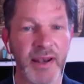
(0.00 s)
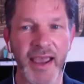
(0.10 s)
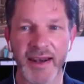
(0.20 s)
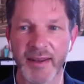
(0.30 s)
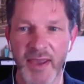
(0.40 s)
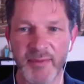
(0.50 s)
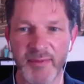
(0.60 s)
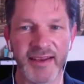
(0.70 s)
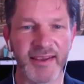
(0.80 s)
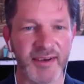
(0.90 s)
and make
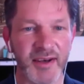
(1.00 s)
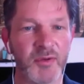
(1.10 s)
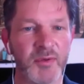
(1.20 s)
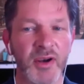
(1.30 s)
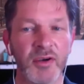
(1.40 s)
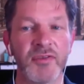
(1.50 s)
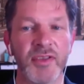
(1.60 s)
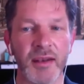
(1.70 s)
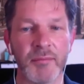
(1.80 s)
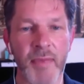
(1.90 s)
plans and looking for
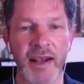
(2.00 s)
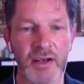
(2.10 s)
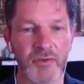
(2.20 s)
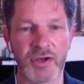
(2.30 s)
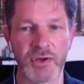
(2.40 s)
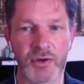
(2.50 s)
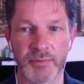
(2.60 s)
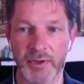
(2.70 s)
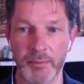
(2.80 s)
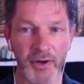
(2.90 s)
that mental reassurance. But
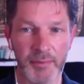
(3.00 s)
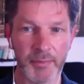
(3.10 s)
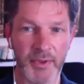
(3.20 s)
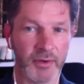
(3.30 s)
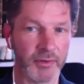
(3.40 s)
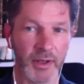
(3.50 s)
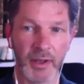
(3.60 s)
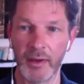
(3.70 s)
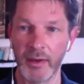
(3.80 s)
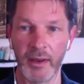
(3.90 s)
the body might be going,
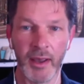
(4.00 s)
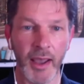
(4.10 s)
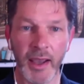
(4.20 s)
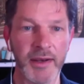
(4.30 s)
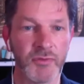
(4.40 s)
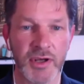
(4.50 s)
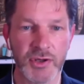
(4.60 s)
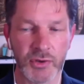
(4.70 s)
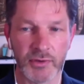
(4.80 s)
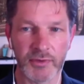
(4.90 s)
I need
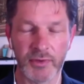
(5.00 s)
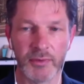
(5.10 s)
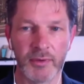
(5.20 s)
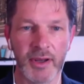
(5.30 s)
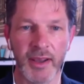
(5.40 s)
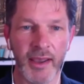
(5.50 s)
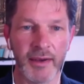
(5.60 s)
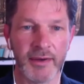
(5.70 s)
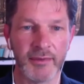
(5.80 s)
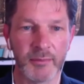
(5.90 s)
reassurance too. I
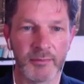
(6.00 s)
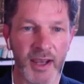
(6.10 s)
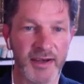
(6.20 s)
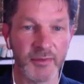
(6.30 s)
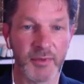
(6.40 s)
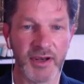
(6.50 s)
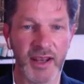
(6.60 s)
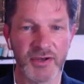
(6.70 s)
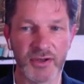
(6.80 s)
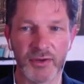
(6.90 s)
need some
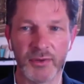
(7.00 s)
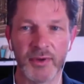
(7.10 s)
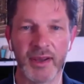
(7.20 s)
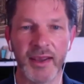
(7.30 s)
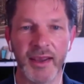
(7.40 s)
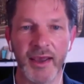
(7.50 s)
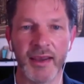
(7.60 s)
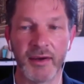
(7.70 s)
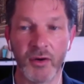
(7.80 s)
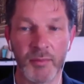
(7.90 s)
attention too.
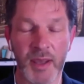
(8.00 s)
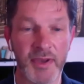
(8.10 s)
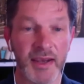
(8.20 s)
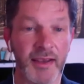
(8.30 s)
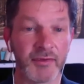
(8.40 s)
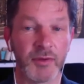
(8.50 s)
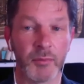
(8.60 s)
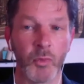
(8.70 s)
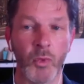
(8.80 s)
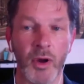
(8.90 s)
Or maybe it has
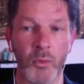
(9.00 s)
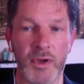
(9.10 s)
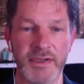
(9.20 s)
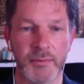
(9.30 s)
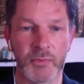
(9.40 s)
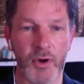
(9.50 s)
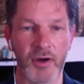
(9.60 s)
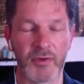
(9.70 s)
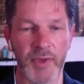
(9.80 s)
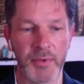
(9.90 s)
some wisdom to
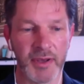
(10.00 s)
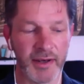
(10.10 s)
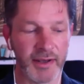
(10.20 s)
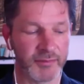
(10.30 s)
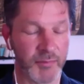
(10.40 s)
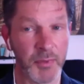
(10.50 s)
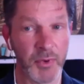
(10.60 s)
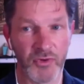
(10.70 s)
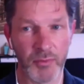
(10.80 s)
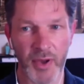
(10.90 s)
offer. Maybe it will
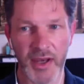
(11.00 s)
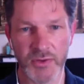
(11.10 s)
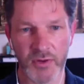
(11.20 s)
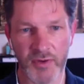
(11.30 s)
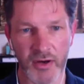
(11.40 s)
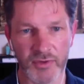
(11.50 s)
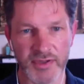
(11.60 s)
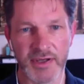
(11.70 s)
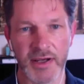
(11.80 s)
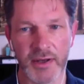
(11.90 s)
remind you of how
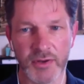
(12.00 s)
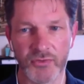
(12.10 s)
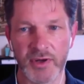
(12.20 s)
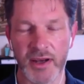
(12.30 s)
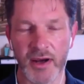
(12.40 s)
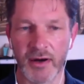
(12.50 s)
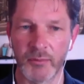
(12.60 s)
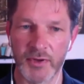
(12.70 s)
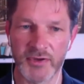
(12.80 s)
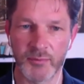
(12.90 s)
resilient you really are and
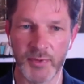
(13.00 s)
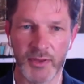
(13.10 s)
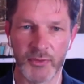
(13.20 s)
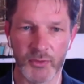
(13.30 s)
what you've been through